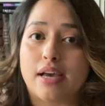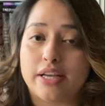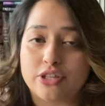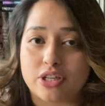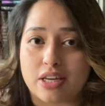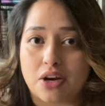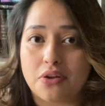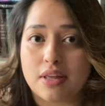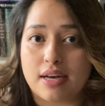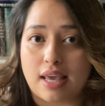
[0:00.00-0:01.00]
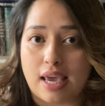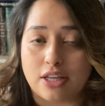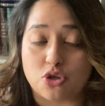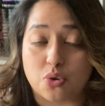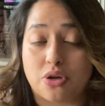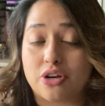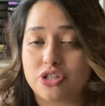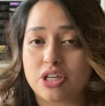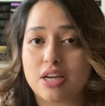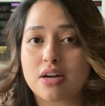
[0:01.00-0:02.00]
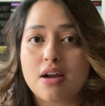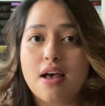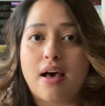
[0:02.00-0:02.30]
engineer than a junior engineer.